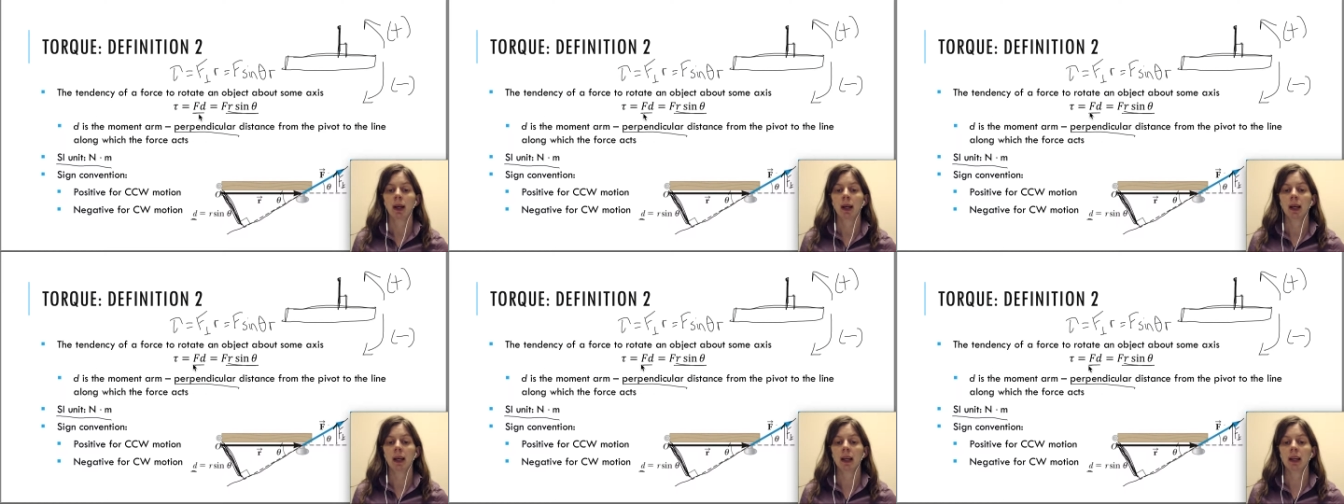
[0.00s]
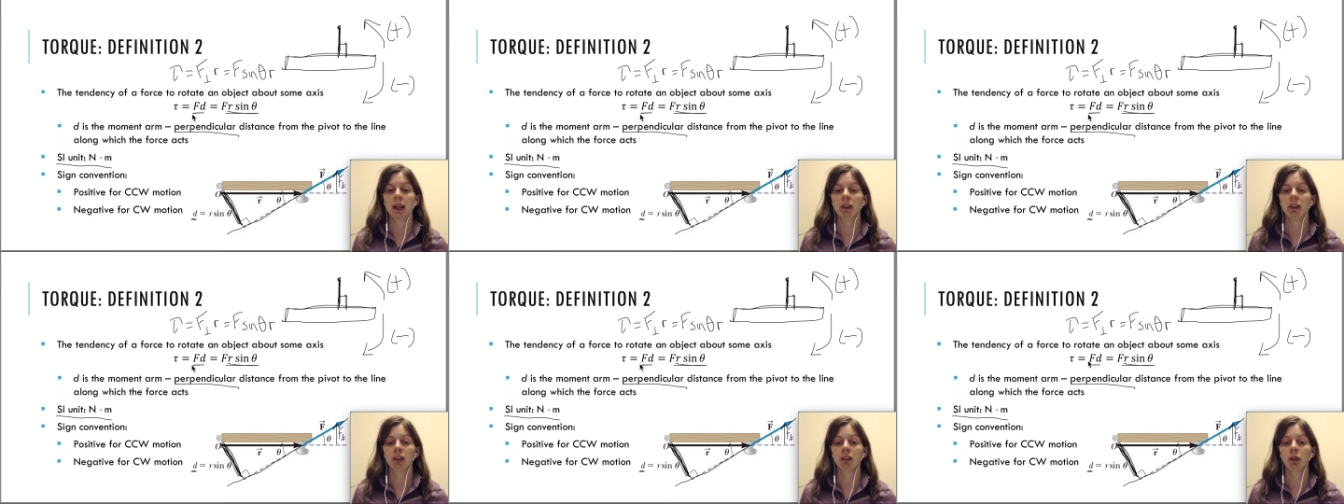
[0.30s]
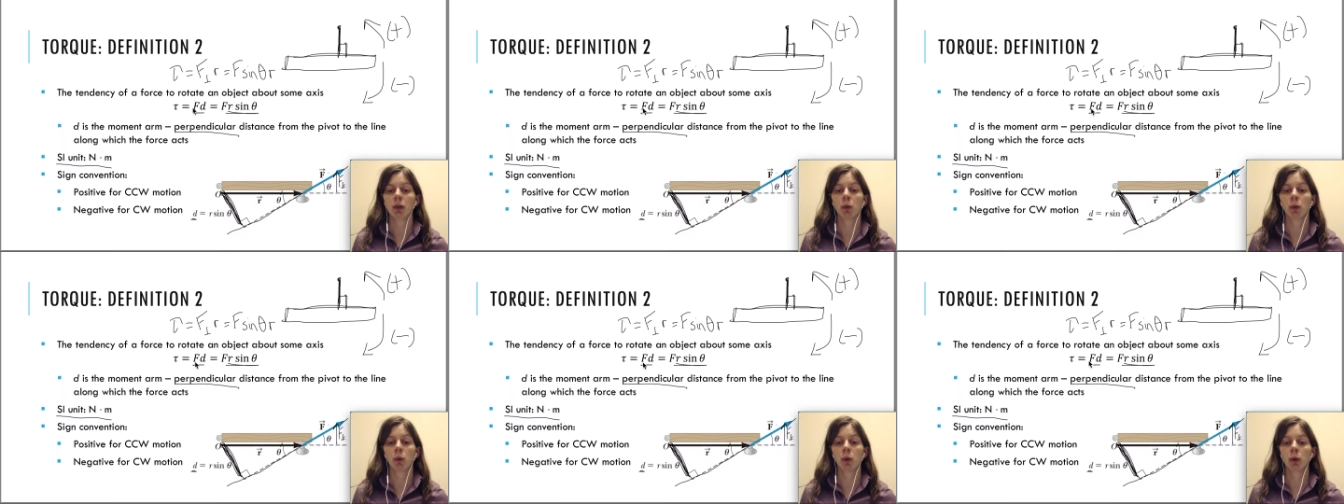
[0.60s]
is
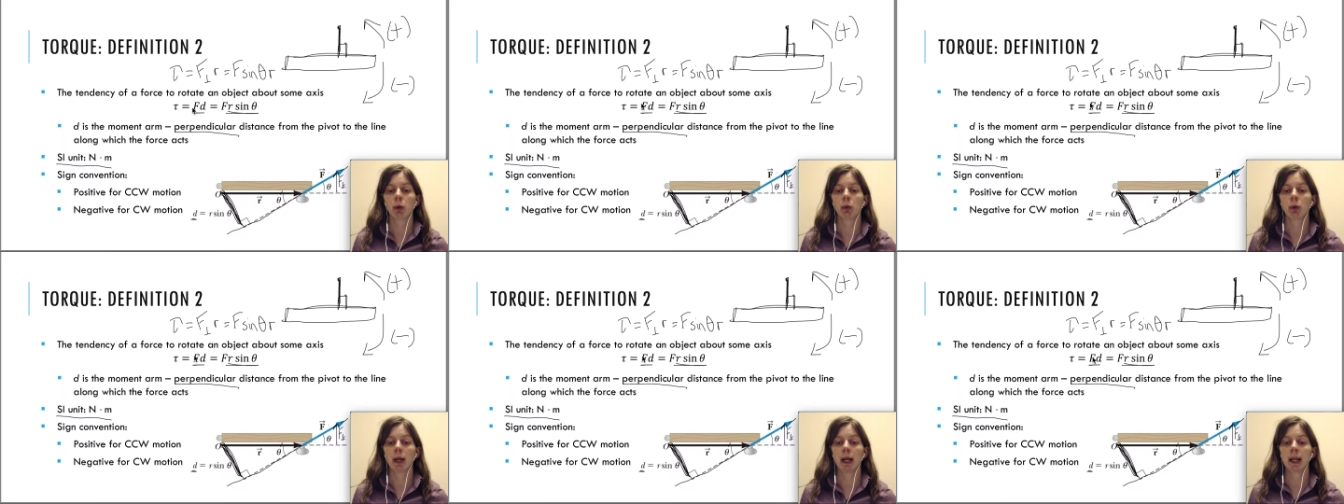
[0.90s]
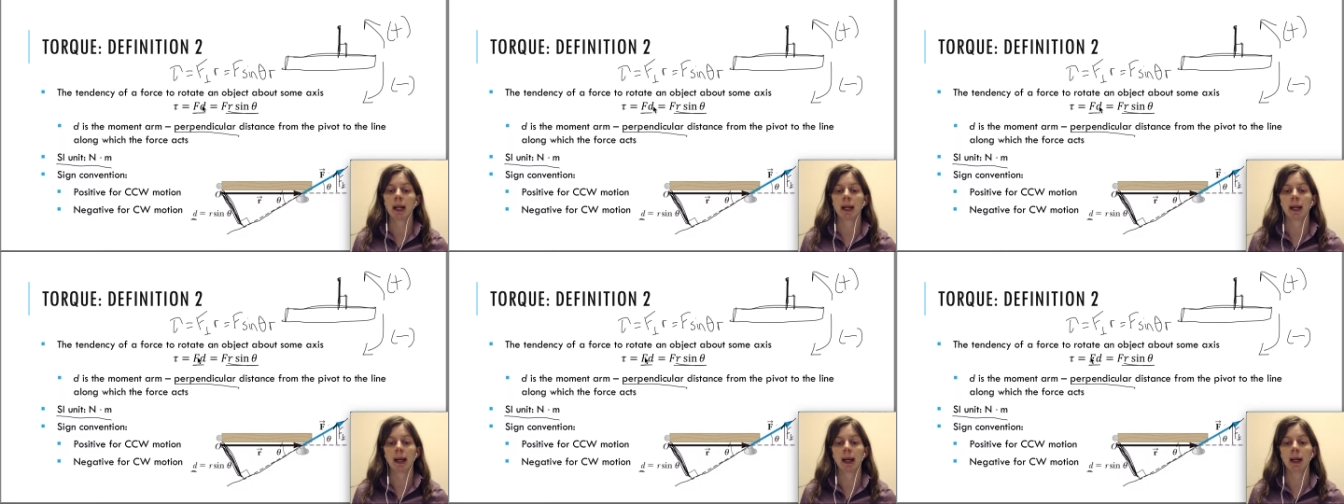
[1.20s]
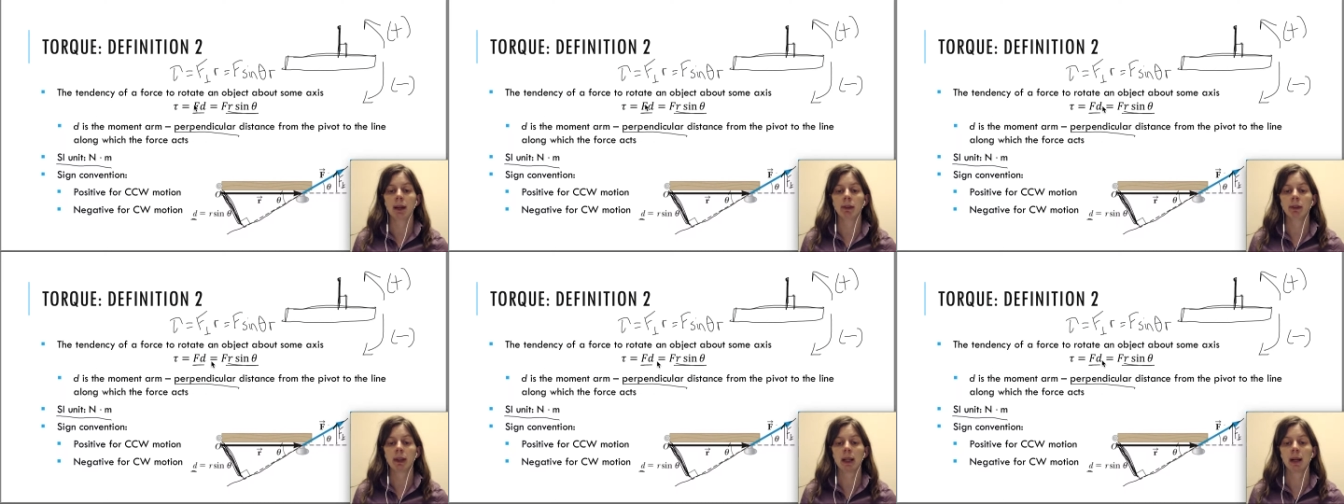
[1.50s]
we're writing
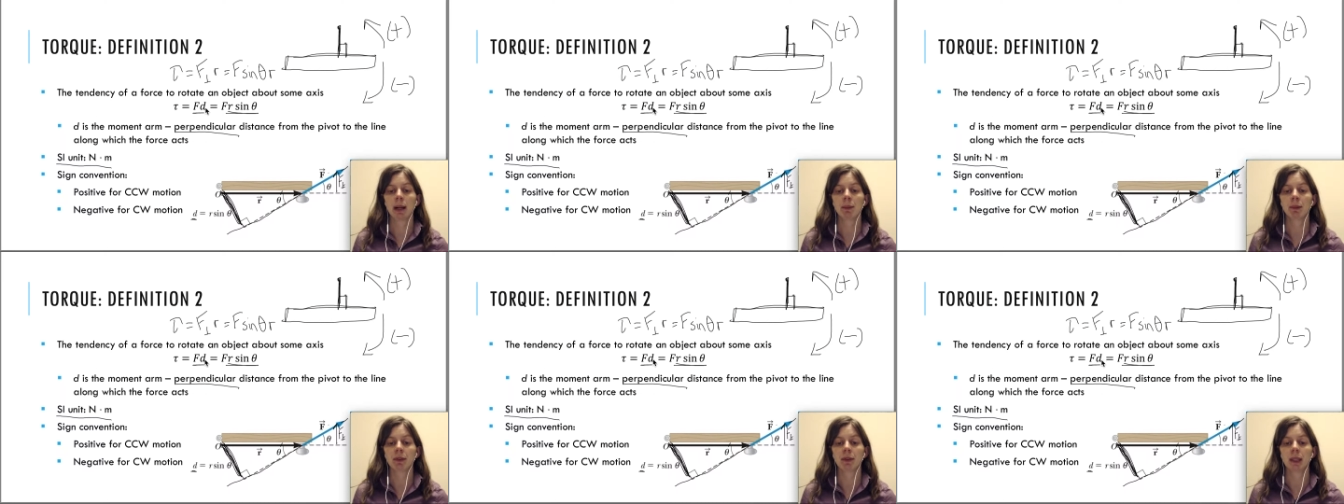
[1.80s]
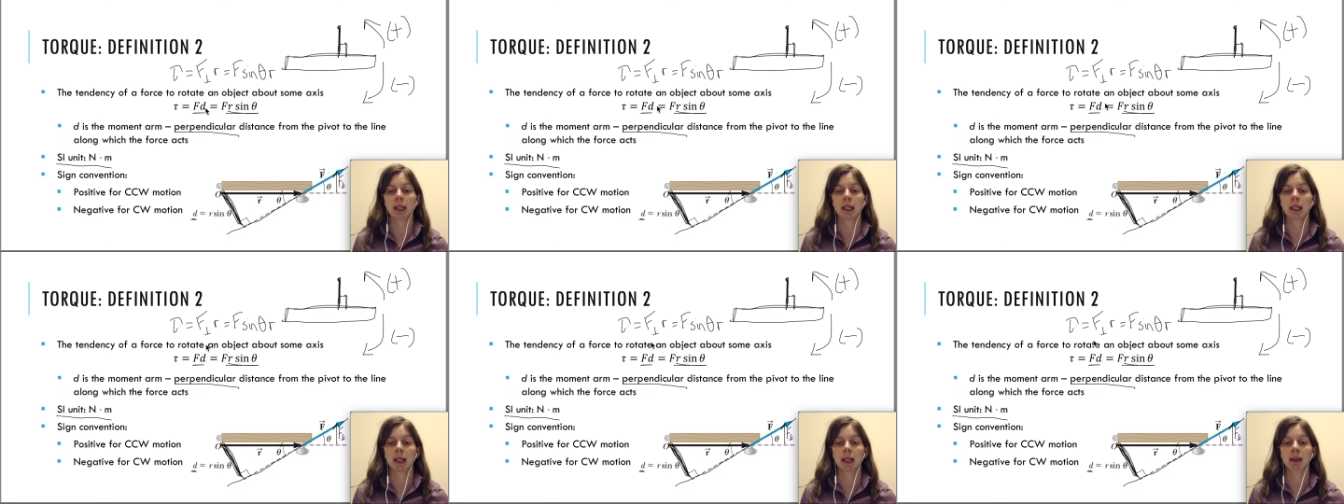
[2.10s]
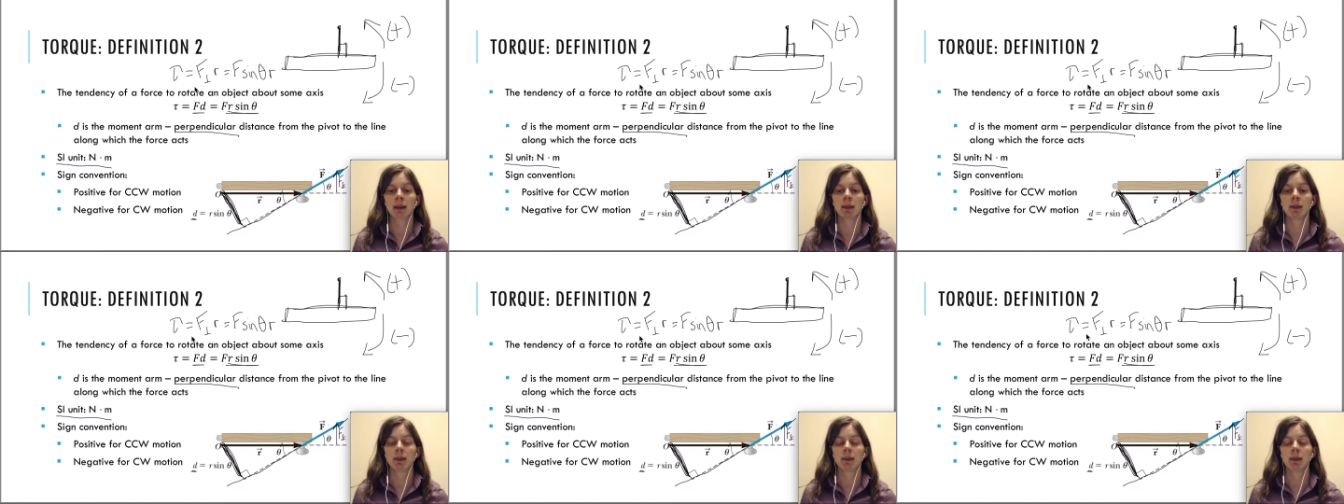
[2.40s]
f times d
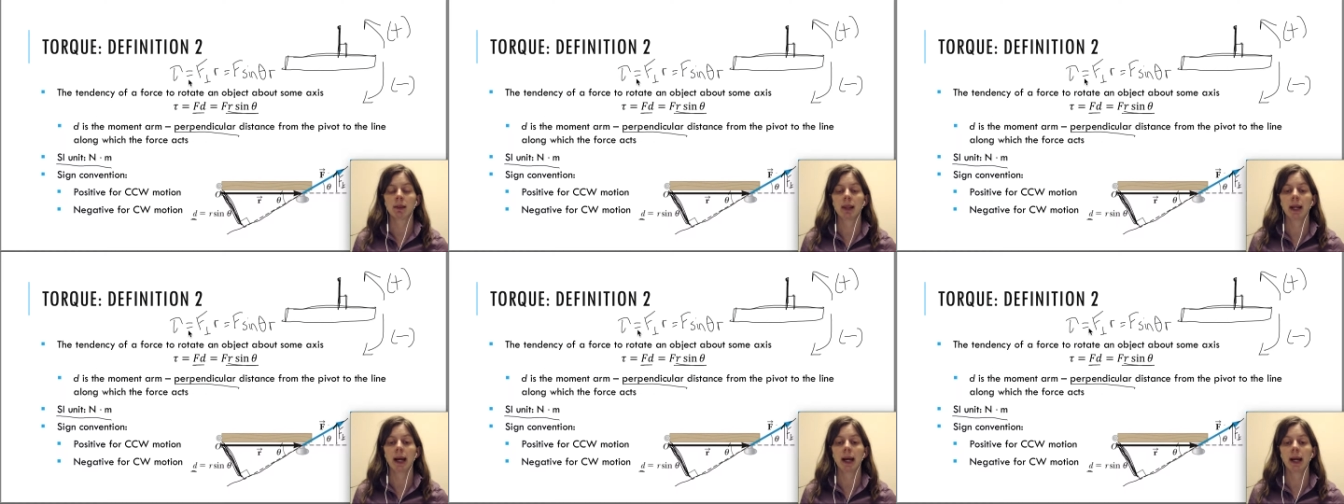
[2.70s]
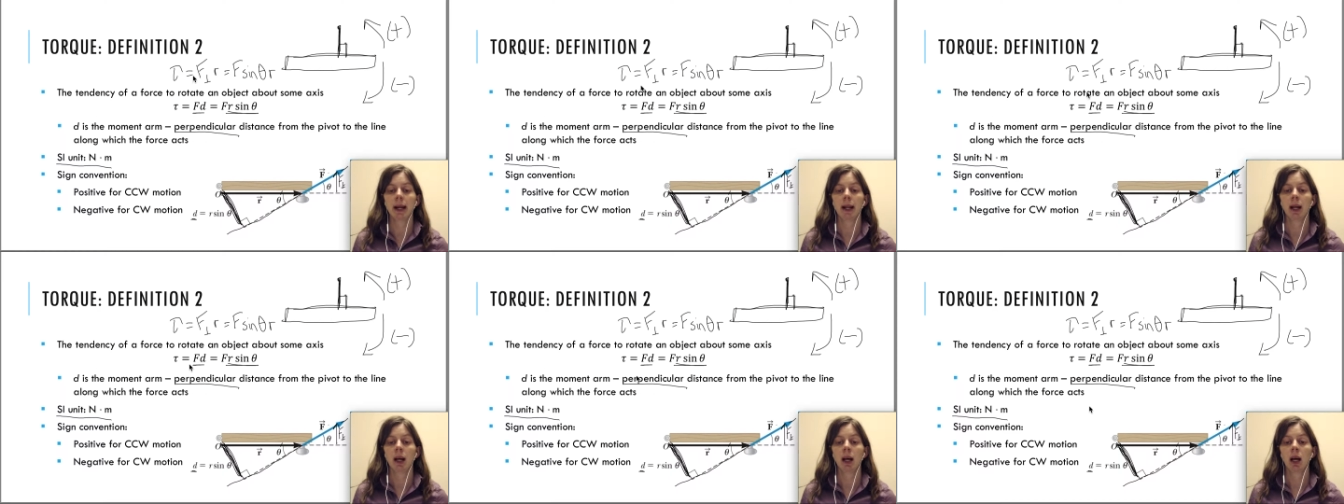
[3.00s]
instead